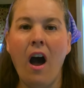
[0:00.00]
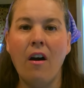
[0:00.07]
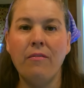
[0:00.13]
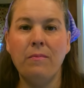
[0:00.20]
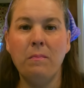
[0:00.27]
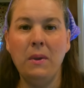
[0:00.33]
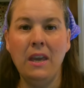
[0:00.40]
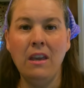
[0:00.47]

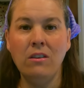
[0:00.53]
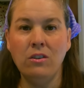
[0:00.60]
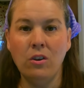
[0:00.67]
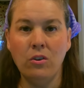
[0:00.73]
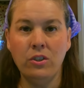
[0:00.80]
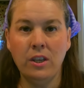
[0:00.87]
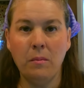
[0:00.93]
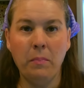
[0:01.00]
of me
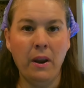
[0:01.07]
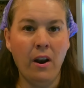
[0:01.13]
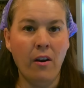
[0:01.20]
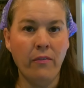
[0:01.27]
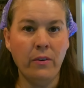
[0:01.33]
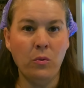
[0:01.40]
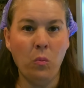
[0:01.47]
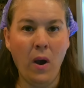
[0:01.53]
using
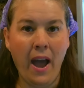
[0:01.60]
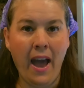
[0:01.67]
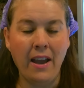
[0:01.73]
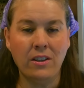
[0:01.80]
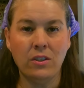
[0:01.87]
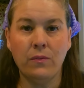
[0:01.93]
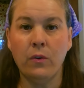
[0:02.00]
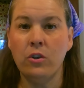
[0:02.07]
paraffin
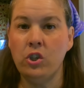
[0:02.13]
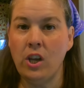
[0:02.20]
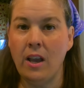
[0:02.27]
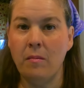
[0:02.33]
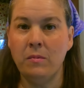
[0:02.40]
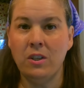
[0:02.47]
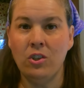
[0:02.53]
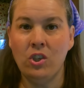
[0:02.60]
wax for
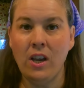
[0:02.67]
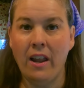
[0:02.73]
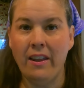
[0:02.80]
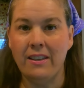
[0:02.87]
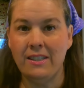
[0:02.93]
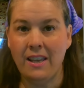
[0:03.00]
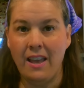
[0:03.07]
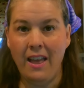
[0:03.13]
jams and
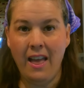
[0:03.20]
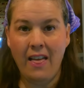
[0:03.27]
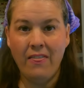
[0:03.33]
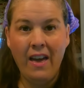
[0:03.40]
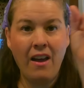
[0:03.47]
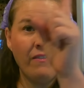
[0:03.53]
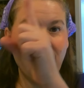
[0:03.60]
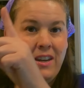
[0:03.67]
jellies.
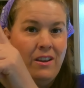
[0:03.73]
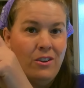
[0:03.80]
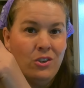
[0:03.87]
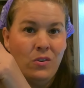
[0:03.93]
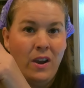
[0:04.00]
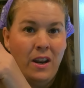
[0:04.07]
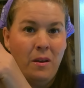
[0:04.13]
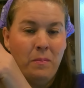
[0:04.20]
And that video
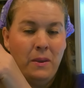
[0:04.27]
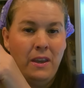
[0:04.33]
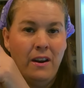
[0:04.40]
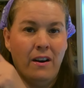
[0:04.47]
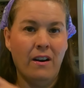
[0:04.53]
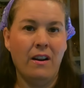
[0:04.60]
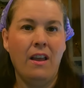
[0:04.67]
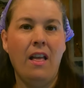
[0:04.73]
is right up
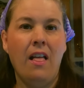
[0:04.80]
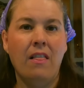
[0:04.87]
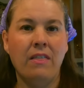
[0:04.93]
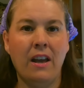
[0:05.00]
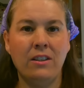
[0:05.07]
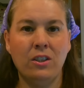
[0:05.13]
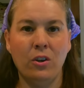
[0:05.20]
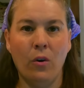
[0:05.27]
here.
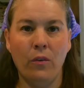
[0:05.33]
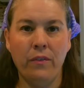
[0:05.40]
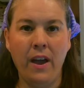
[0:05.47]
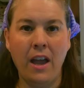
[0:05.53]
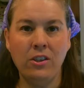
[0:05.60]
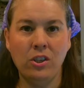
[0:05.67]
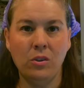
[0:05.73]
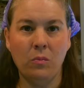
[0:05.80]
That's an
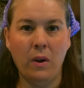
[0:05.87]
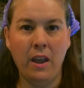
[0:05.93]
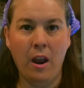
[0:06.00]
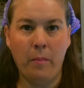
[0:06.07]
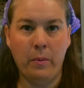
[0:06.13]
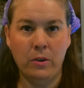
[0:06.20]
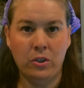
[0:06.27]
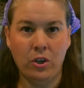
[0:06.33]
old-fashioned way
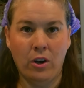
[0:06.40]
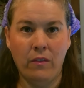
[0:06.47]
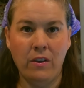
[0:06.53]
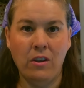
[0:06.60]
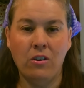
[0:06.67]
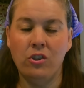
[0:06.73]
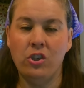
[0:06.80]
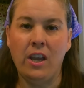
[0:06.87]
of
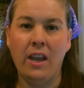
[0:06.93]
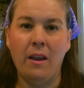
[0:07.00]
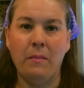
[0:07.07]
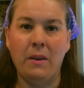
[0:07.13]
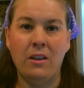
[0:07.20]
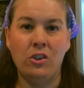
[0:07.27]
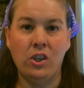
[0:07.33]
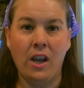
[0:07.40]
preserving your
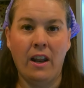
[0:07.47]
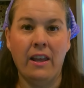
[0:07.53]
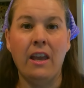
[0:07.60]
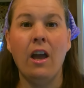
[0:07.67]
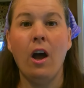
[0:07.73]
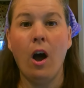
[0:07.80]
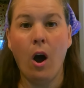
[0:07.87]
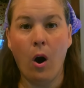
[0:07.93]
jam and jelly,
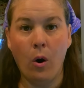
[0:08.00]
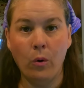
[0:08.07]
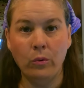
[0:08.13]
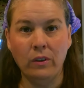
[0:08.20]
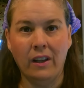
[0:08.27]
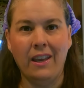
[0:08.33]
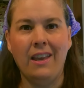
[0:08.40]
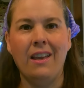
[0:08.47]

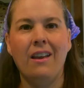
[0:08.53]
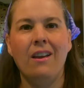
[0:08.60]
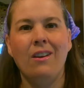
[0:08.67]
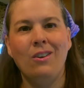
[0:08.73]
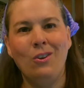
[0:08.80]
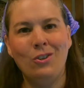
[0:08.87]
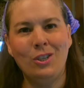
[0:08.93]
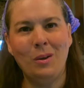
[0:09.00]
only
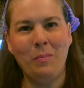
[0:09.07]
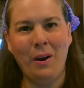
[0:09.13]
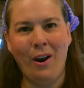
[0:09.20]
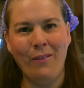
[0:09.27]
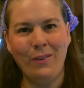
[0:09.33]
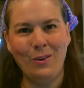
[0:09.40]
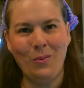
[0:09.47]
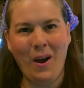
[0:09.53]
using
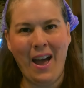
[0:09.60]
paraffin